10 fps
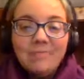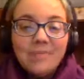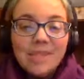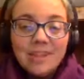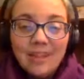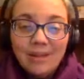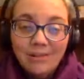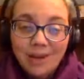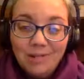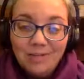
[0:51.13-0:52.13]
Tonight,
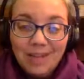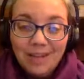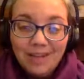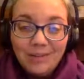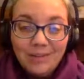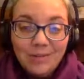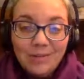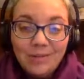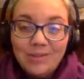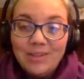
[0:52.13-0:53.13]
we come together
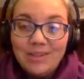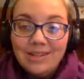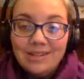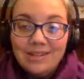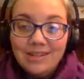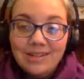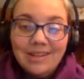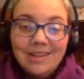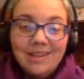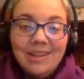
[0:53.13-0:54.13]
to sit
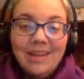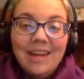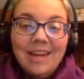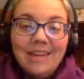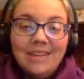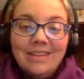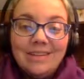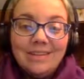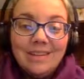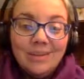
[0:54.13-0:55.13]
and
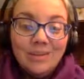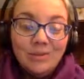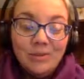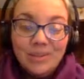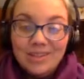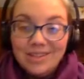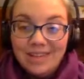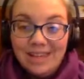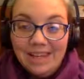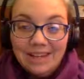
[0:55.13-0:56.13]
enjoy
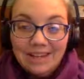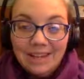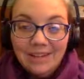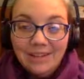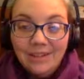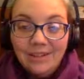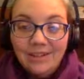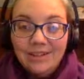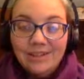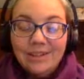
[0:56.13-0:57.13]
sitting together,
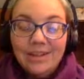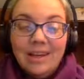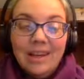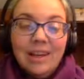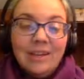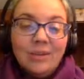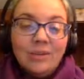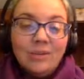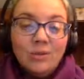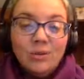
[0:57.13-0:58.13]

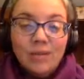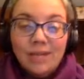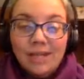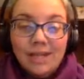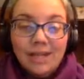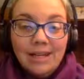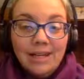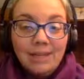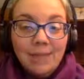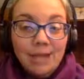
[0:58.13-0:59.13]
enjoy
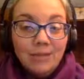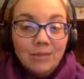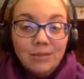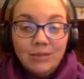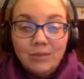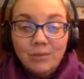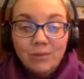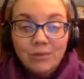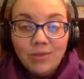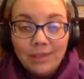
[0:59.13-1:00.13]
mindfully
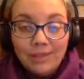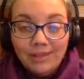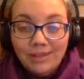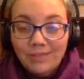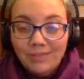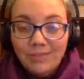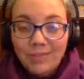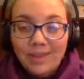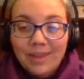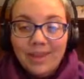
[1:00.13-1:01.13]
moving,
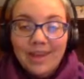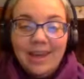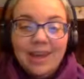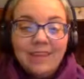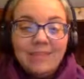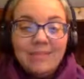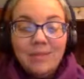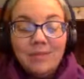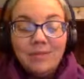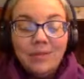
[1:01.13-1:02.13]
and
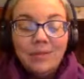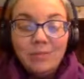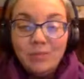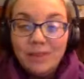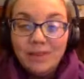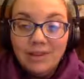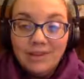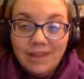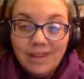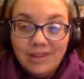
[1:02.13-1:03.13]
mindfully breathing
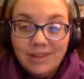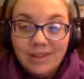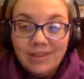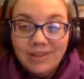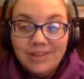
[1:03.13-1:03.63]
together.